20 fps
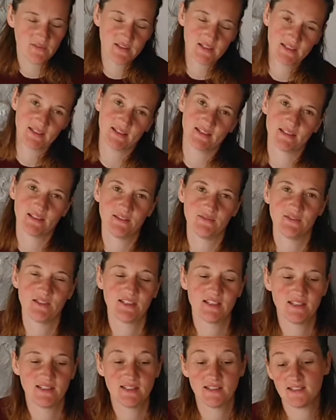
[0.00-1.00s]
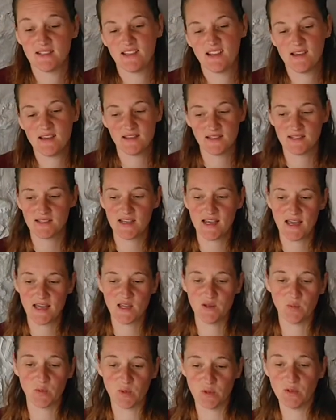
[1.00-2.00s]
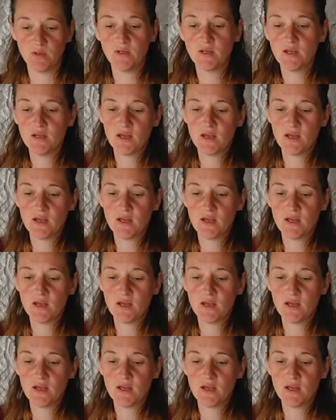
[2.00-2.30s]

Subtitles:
this activity to sit at a table